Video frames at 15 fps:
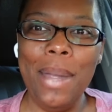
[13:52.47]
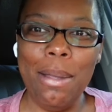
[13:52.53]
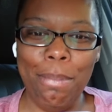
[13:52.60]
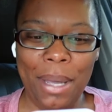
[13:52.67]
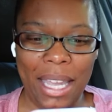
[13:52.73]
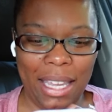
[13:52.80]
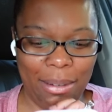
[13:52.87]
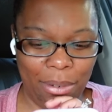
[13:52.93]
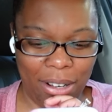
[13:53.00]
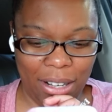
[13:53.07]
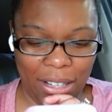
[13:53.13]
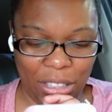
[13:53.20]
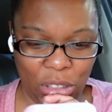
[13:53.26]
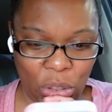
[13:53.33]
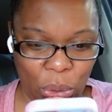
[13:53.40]
me being
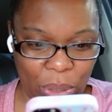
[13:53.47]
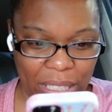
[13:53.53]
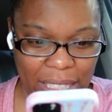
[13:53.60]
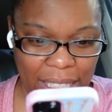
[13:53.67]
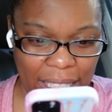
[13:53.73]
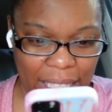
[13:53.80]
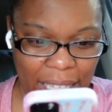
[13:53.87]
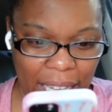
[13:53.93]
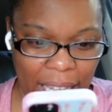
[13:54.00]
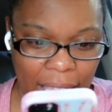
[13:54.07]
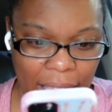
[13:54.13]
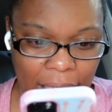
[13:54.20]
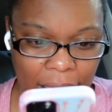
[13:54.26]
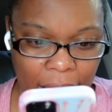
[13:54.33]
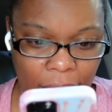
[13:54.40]
uh choicy.
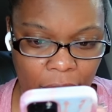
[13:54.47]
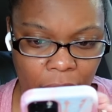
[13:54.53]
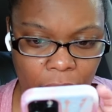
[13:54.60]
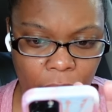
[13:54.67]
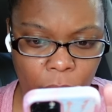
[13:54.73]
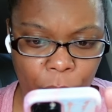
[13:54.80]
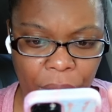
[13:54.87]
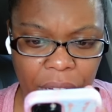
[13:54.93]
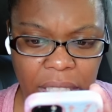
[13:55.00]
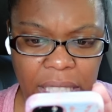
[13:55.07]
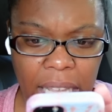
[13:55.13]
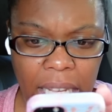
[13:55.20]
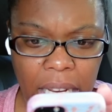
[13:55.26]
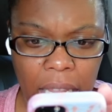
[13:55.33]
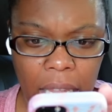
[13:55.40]
Where is
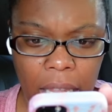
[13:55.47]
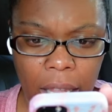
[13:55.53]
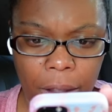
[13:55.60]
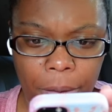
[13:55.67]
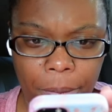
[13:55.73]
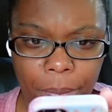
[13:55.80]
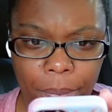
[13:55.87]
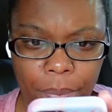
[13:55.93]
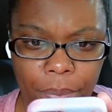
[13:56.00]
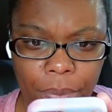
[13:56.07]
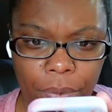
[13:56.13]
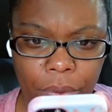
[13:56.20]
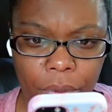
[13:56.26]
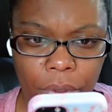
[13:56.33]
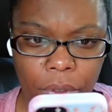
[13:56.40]
that
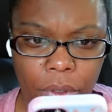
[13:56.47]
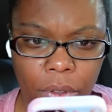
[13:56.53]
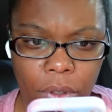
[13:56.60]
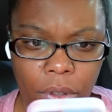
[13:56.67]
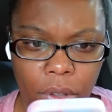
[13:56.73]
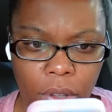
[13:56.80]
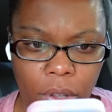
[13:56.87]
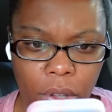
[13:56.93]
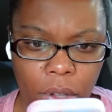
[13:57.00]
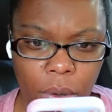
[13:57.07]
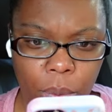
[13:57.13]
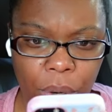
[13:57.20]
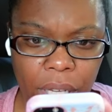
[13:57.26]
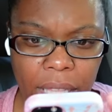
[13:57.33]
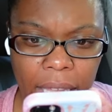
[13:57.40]
at?
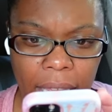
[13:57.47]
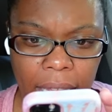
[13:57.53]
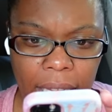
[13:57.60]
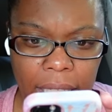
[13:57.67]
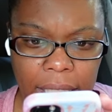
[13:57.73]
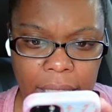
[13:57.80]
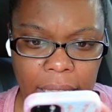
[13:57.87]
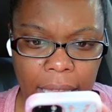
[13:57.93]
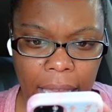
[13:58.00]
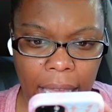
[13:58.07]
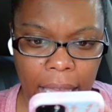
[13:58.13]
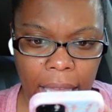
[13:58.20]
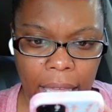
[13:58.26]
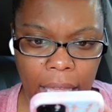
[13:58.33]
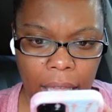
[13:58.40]
Where the heck is
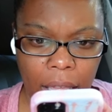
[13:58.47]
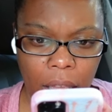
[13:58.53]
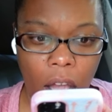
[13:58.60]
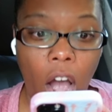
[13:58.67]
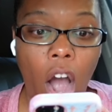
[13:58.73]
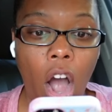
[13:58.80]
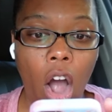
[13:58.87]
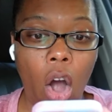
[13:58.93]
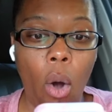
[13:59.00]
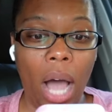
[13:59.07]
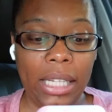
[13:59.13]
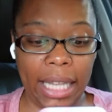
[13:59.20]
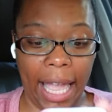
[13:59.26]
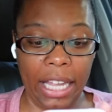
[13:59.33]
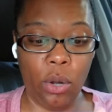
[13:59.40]
that? Oh,
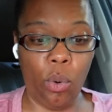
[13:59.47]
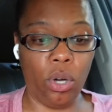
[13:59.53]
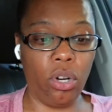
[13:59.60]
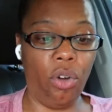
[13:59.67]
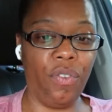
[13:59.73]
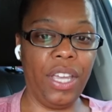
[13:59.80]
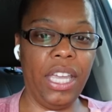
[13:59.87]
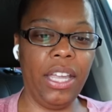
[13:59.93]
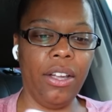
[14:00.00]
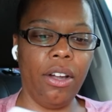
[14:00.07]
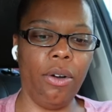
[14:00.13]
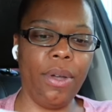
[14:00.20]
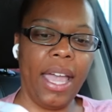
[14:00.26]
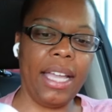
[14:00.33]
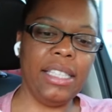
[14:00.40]
I like going over here.
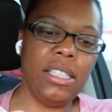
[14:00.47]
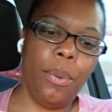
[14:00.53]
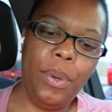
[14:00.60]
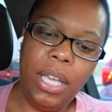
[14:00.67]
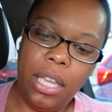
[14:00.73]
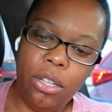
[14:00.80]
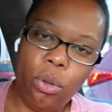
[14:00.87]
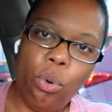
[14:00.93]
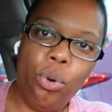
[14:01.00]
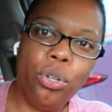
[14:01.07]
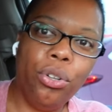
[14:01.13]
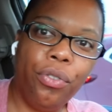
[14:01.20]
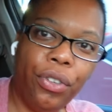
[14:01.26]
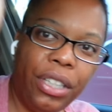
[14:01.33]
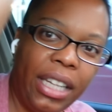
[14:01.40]
Okay, so we're getting the order for